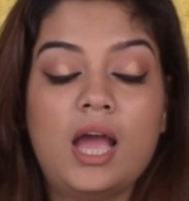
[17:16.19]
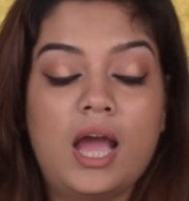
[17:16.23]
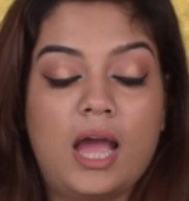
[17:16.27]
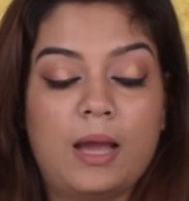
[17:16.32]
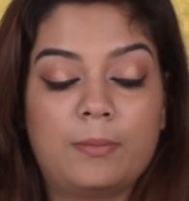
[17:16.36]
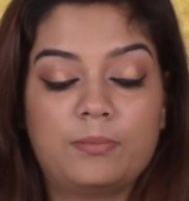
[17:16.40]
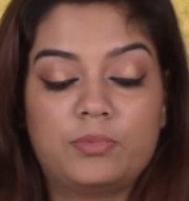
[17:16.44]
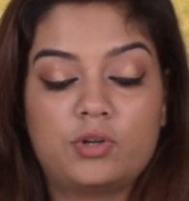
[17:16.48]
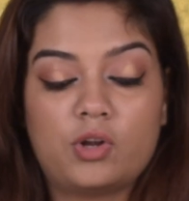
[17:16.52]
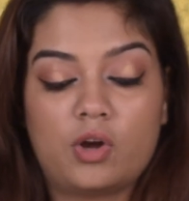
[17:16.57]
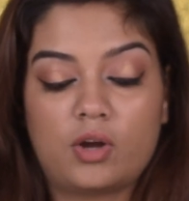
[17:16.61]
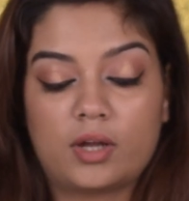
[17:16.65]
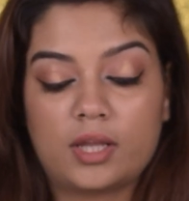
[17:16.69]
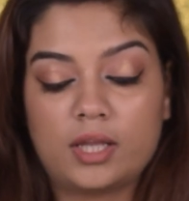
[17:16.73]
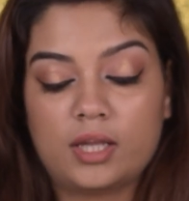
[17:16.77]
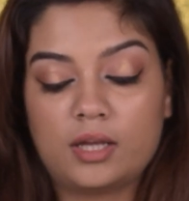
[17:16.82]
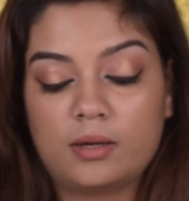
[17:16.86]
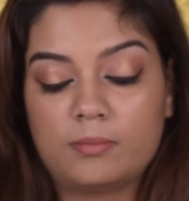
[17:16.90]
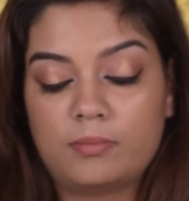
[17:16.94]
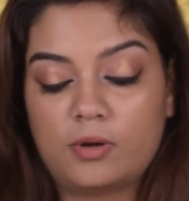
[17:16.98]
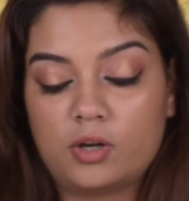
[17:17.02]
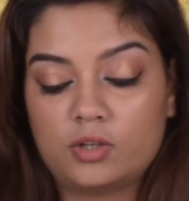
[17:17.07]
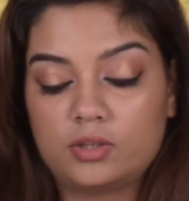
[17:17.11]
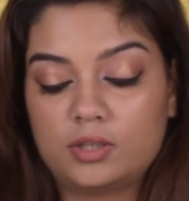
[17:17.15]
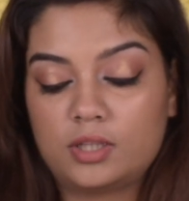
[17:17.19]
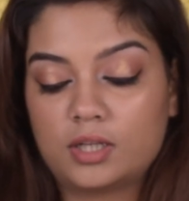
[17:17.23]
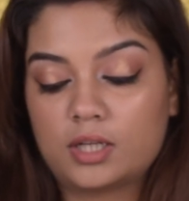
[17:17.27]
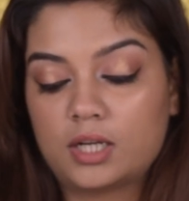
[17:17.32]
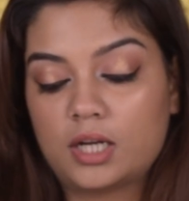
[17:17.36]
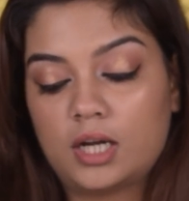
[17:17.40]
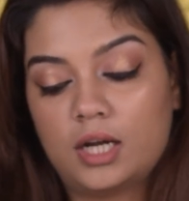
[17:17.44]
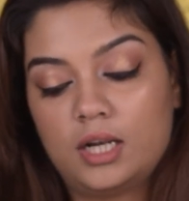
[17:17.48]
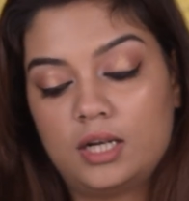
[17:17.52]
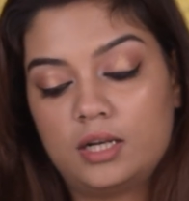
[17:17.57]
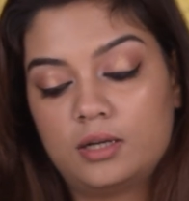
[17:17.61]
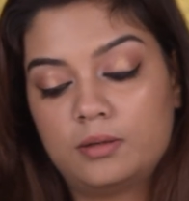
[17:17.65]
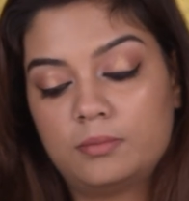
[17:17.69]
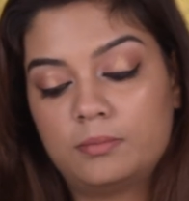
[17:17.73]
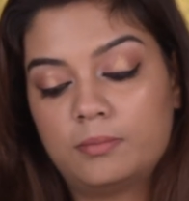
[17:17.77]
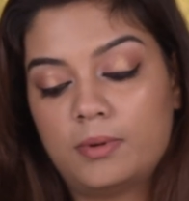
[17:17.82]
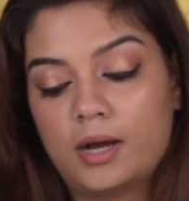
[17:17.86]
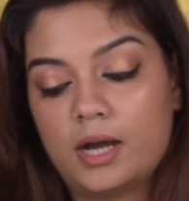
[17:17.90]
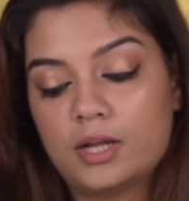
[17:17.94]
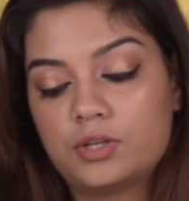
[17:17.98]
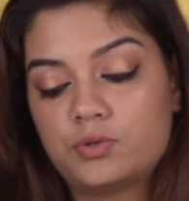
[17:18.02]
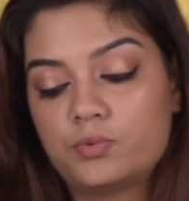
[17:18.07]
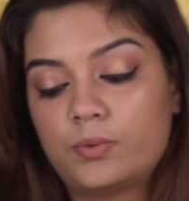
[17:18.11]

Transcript: I'm talking about the Colorbar